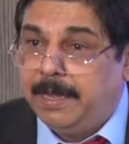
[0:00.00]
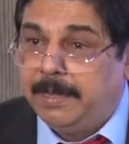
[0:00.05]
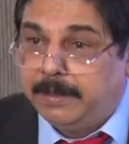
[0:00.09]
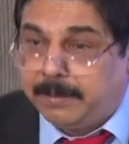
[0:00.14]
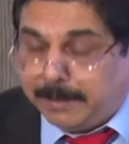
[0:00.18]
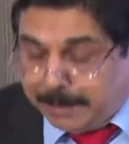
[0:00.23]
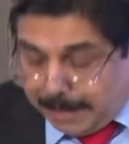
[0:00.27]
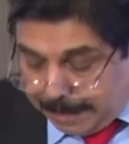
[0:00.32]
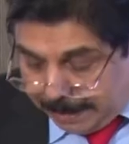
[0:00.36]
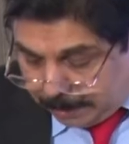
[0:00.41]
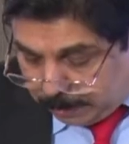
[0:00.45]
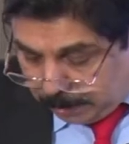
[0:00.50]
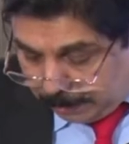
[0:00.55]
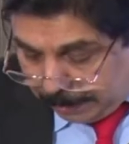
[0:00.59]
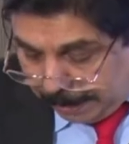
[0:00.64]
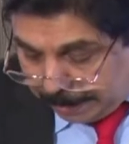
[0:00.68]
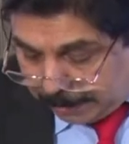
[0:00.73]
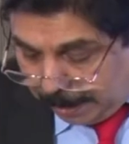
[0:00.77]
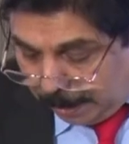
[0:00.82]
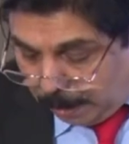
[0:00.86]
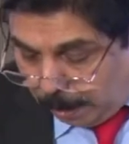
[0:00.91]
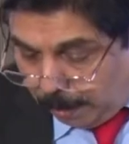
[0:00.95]
inside. So
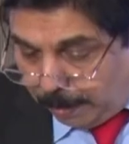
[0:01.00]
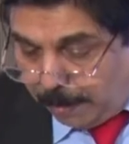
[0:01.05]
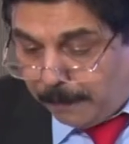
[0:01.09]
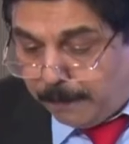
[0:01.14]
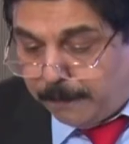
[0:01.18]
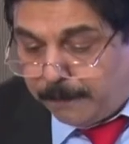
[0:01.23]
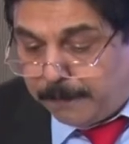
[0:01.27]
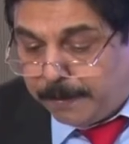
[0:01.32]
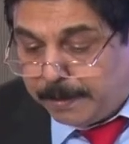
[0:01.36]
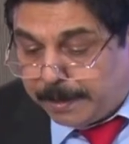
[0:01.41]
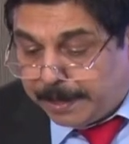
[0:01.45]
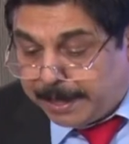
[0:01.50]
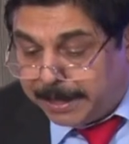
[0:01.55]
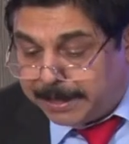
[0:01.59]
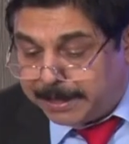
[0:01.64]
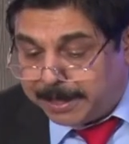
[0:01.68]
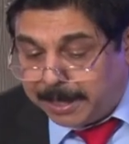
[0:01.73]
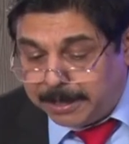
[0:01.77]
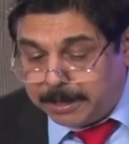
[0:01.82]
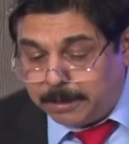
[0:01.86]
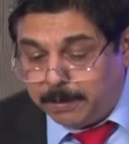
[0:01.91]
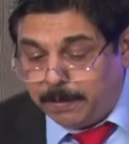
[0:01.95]
there's a lot of
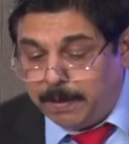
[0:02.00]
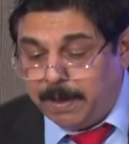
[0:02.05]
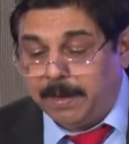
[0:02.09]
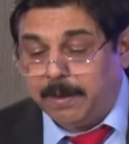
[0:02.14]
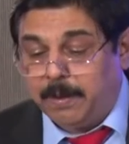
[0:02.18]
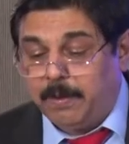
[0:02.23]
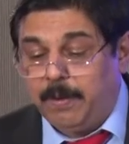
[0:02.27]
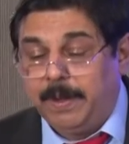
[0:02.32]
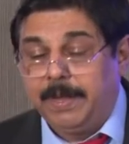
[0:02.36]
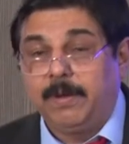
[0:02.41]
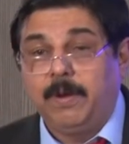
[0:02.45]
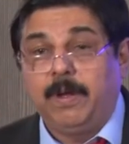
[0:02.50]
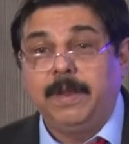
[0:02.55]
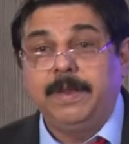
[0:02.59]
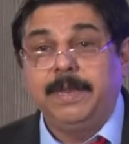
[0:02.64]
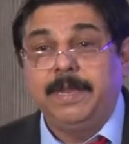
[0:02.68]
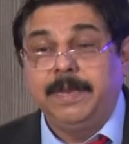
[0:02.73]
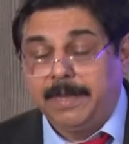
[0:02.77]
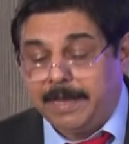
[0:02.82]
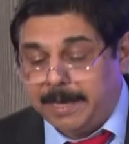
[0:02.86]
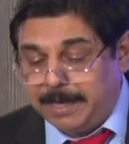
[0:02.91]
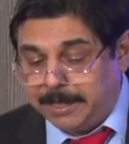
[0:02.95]
research work going
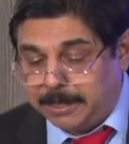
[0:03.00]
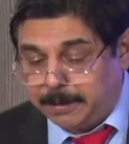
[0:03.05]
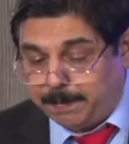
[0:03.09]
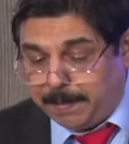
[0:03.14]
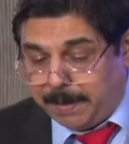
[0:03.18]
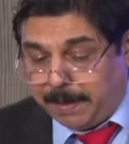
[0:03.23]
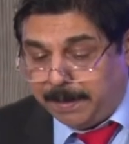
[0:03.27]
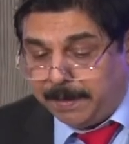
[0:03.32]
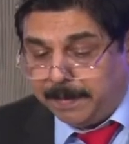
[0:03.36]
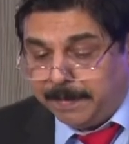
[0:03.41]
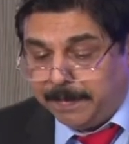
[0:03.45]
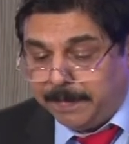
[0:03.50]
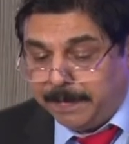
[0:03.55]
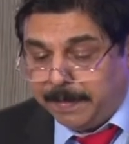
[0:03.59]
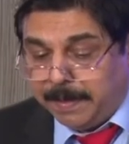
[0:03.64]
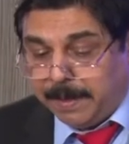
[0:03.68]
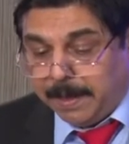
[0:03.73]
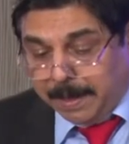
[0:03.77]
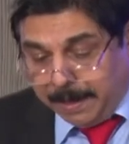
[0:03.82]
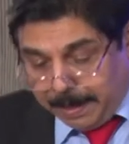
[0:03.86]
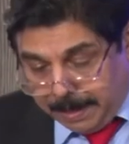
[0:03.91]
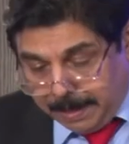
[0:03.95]
on in CRISPR
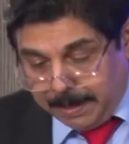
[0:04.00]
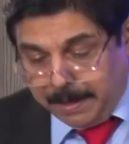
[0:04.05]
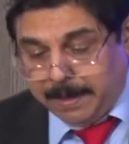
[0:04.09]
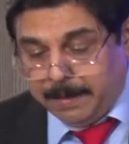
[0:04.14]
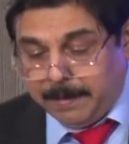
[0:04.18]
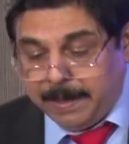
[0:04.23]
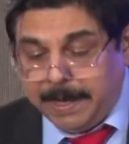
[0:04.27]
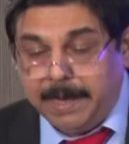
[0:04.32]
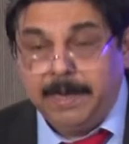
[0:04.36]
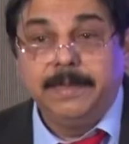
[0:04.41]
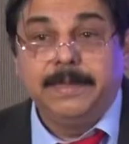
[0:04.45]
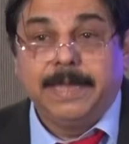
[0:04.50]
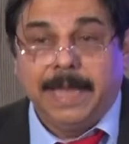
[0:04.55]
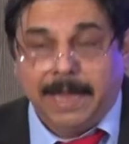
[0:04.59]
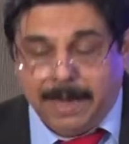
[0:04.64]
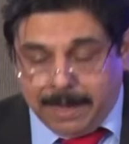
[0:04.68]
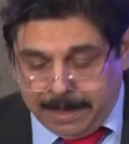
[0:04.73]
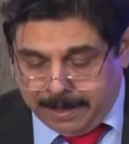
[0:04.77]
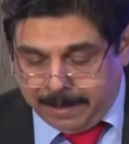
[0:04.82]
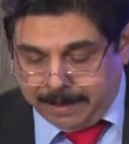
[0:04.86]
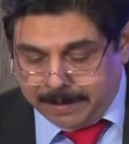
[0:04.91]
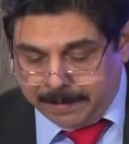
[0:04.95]
in
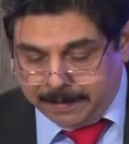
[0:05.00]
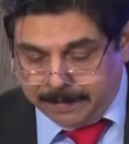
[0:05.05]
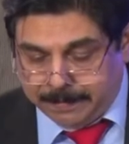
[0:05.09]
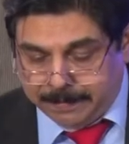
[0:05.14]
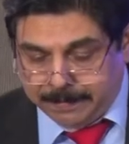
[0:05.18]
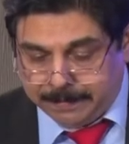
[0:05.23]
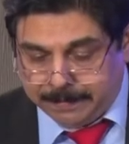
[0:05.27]
Delhi.